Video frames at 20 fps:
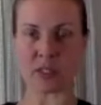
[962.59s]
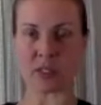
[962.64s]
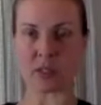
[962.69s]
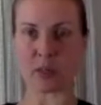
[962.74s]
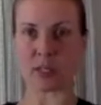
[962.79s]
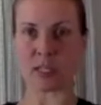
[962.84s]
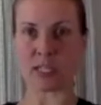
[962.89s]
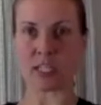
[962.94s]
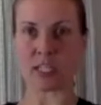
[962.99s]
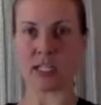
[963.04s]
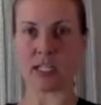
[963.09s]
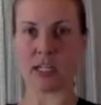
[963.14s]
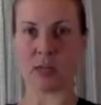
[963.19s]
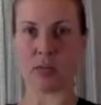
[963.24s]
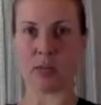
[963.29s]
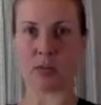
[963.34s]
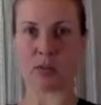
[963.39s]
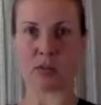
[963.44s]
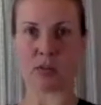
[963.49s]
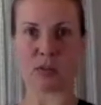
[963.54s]
of the belly and
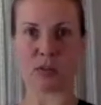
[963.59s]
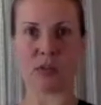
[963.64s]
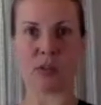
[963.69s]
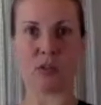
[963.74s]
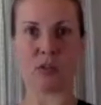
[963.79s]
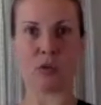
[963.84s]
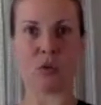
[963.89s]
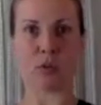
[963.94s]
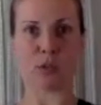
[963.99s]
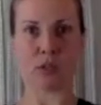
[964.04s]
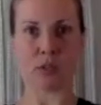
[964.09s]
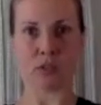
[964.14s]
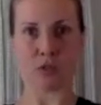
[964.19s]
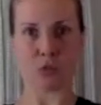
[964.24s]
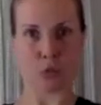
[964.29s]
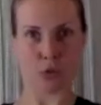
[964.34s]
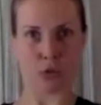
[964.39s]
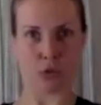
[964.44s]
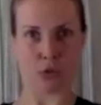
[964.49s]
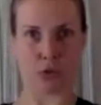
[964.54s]
elbows lower
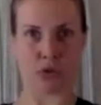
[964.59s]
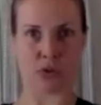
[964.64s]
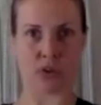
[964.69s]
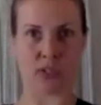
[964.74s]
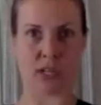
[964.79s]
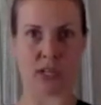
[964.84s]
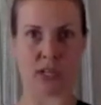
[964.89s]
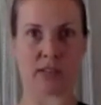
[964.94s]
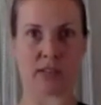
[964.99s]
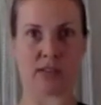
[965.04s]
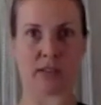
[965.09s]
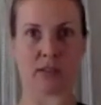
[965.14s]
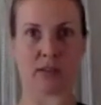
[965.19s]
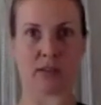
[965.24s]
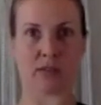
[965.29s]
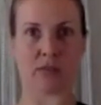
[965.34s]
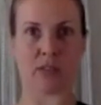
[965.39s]
towards your sides.